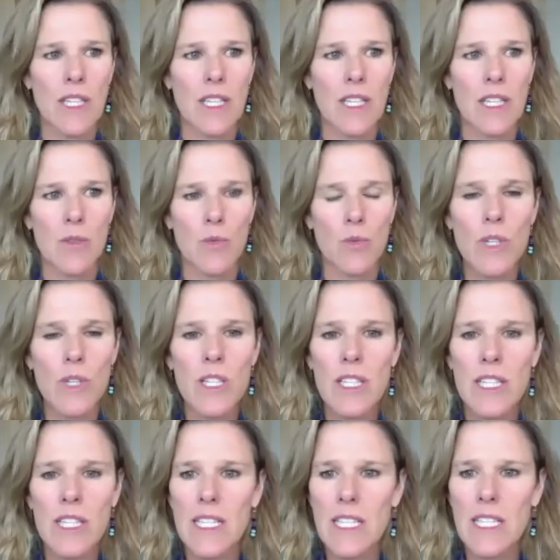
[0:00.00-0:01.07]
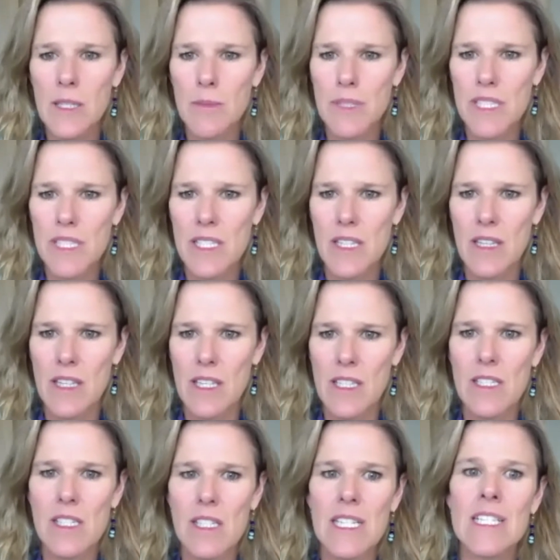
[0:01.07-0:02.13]
really keeps
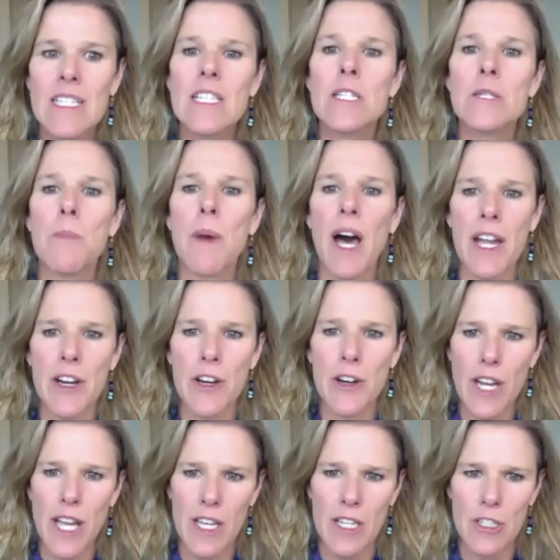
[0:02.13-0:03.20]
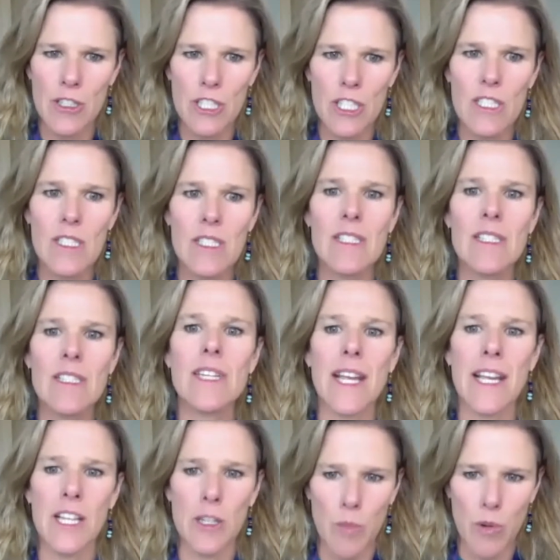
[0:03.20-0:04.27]
this inspired energy
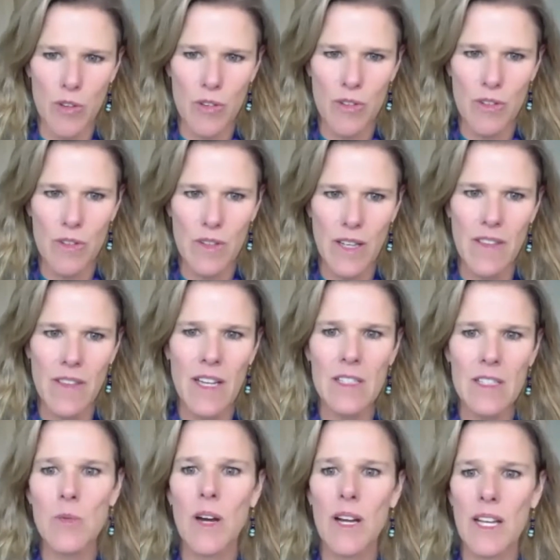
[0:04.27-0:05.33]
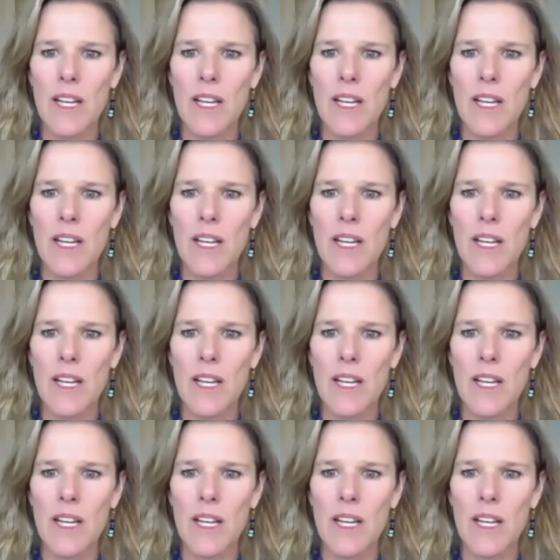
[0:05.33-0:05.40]
sustainable. And that's why